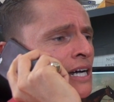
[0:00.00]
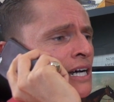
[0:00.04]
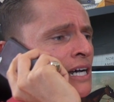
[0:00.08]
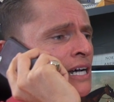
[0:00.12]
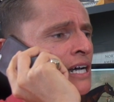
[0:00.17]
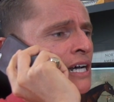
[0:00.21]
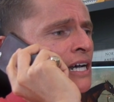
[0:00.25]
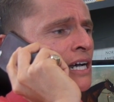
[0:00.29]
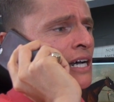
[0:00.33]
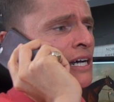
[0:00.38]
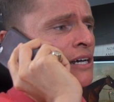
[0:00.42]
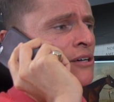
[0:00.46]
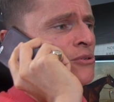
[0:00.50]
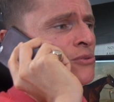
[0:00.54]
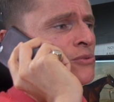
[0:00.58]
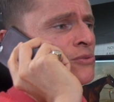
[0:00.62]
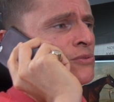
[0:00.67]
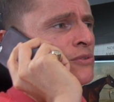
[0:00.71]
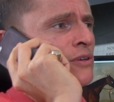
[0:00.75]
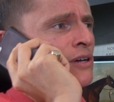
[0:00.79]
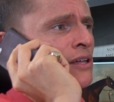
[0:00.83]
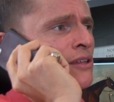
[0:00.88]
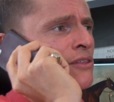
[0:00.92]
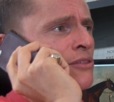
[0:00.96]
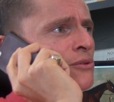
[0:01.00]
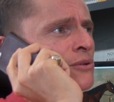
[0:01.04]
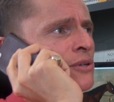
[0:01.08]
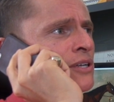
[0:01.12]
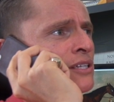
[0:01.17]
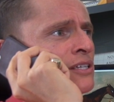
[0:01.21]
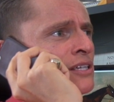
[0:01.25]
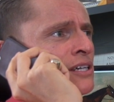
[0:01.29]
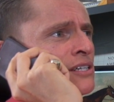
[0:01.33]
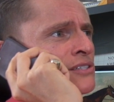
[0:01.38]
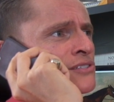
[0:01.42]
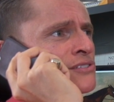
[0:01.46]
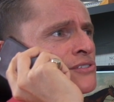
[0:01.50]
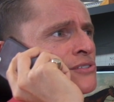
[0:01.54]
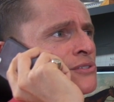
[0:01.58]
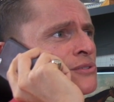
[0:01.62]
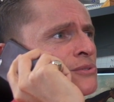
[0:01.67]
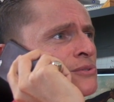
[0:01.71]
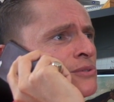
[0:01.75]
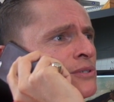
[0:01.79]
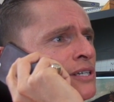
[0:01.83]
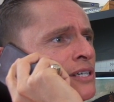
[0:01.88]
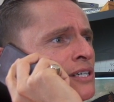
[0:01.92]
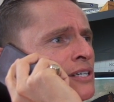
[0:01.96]
I thought I'd ask
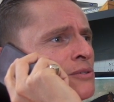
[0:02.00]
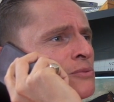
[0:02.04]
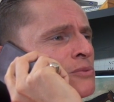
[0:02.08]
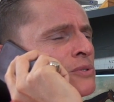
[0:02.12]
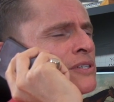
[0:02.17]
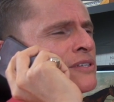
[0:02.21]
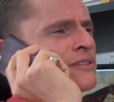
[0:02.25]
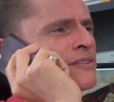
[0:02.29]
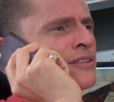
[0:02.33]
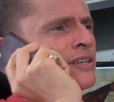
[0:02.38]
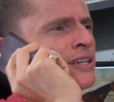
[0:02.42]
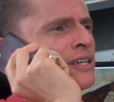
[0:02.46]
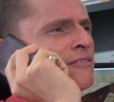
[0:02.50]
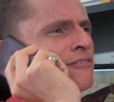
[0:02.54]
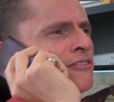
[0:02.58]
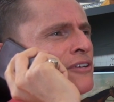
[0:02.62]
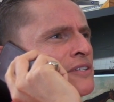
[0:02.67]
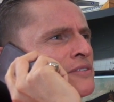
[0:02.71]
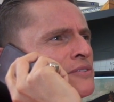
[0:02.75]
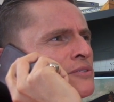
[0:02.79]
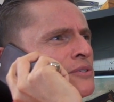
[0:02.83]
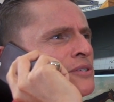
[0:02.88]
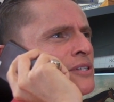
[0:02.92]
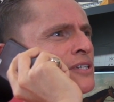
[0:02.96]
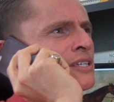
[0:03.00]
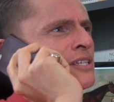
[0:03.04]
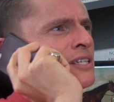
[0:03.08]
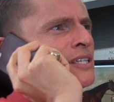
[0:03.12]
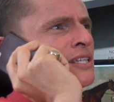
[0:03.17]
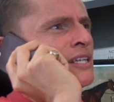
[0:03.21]
you, what do you think if I do